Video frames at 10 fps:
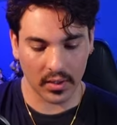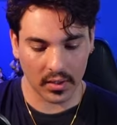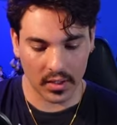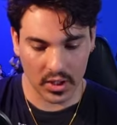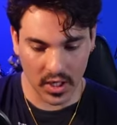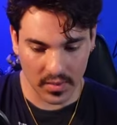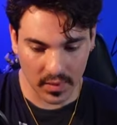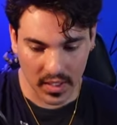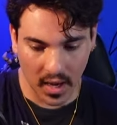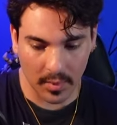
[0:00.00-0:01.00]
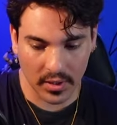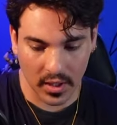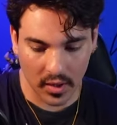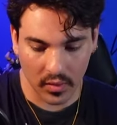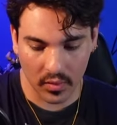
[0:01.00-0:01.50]
leader could just be
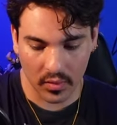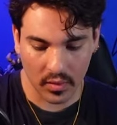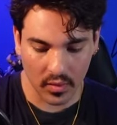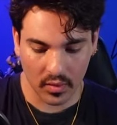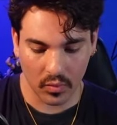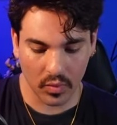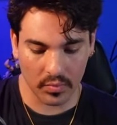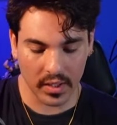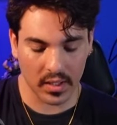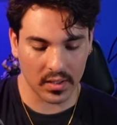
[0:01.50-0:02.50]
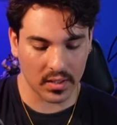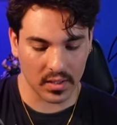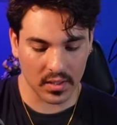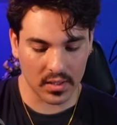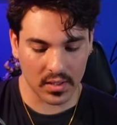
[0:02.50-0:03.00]
Yamato, would be
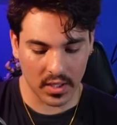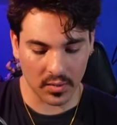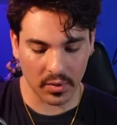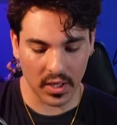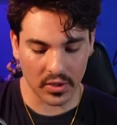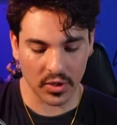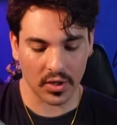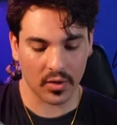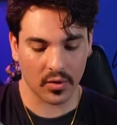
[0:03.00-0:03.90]
such a pleasure.